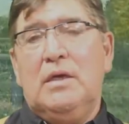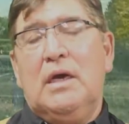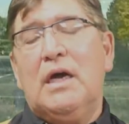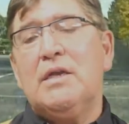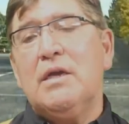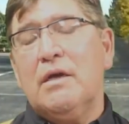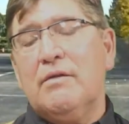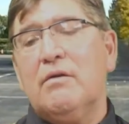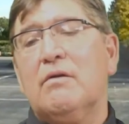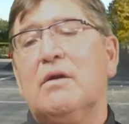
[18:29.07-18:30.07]

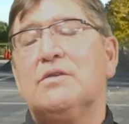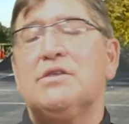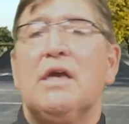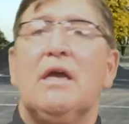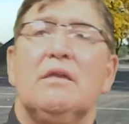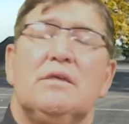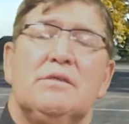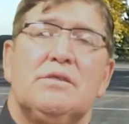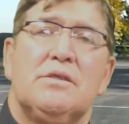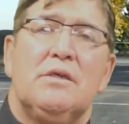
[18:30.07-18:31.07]
Another
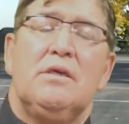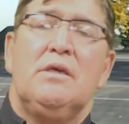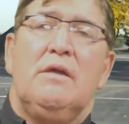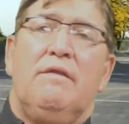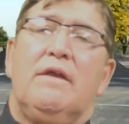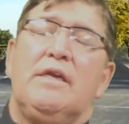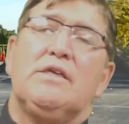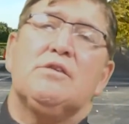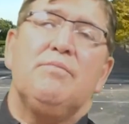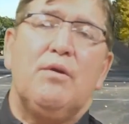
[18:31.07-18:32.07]
challenge that
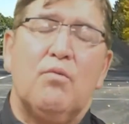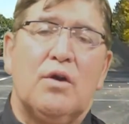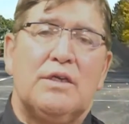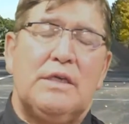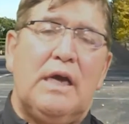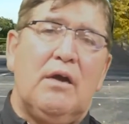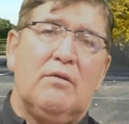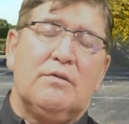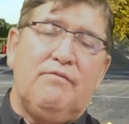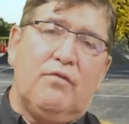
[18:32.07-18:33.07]
needs to be worked
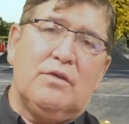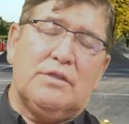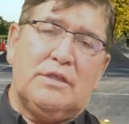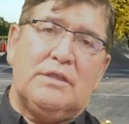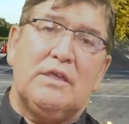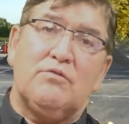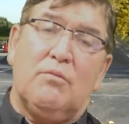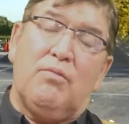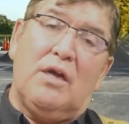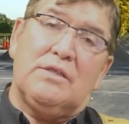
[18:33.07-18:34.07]
out for a successful
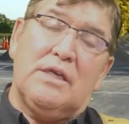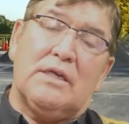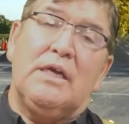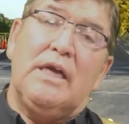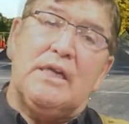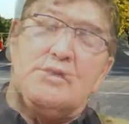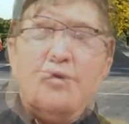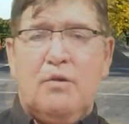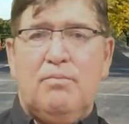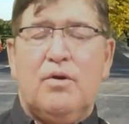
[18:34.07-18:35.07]
project is
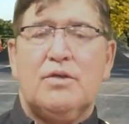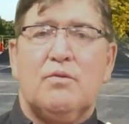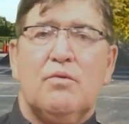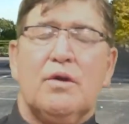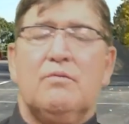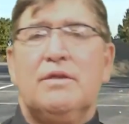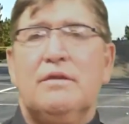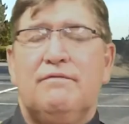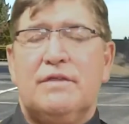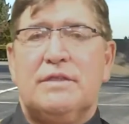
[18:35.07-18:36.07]
very important to work with
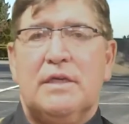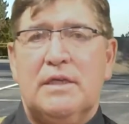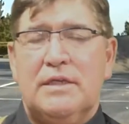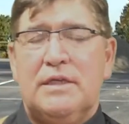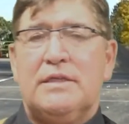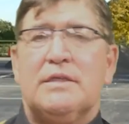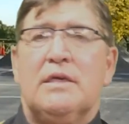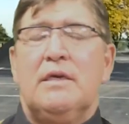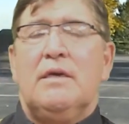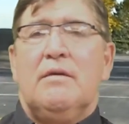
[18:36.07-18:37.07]
the facilities
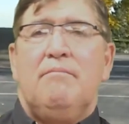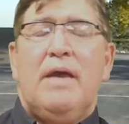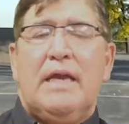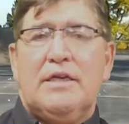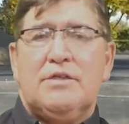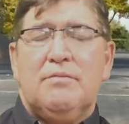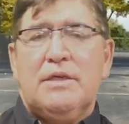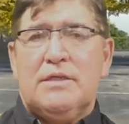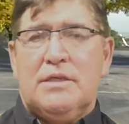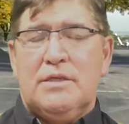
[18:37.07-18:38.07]

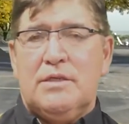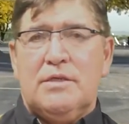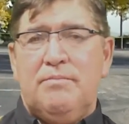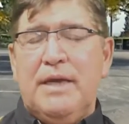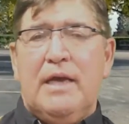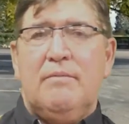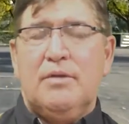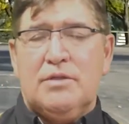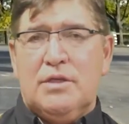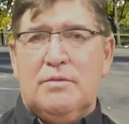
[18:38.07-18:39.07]
management to be
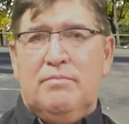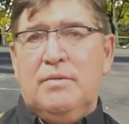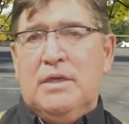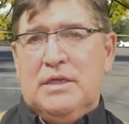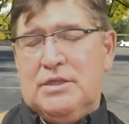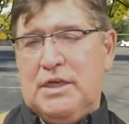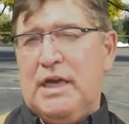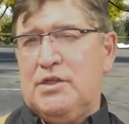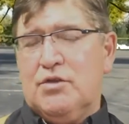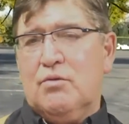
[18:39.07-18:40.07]
able to
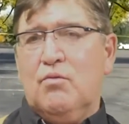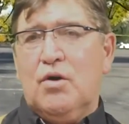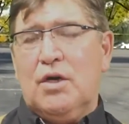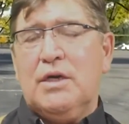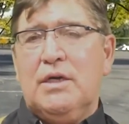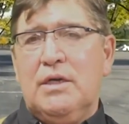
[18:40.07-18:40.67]
stage your work